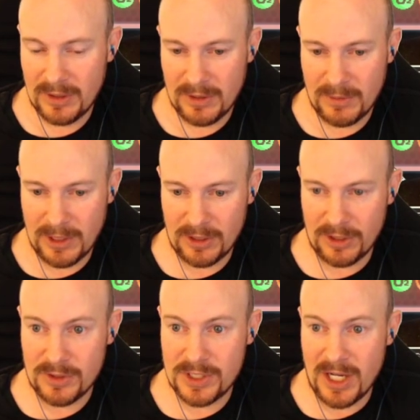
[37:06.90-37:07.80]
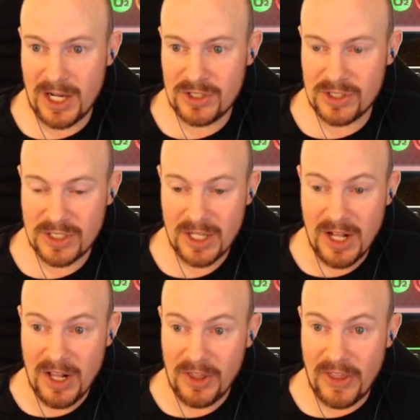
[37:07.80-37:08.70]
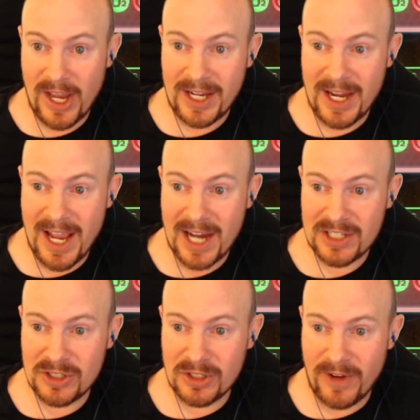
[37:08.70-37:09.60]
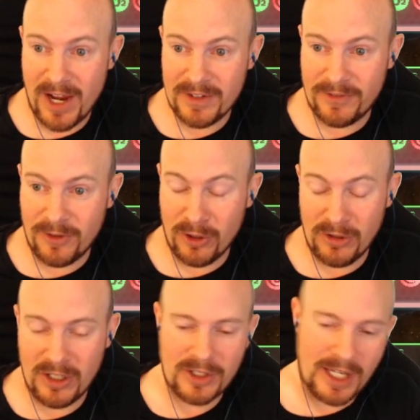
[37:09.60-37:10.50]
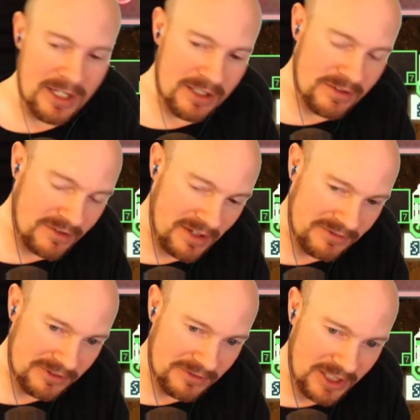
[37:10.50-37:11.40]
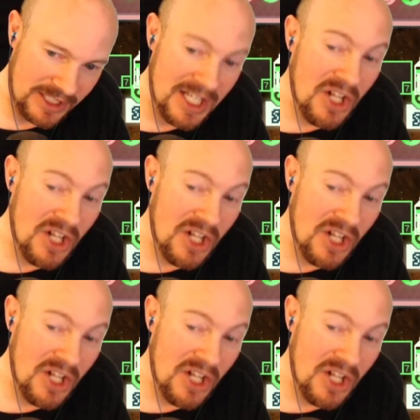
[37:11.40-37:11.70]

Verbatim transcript: Wow, look at those dodges. That guy actually survived a full... Okay, he didn't survive a full volley.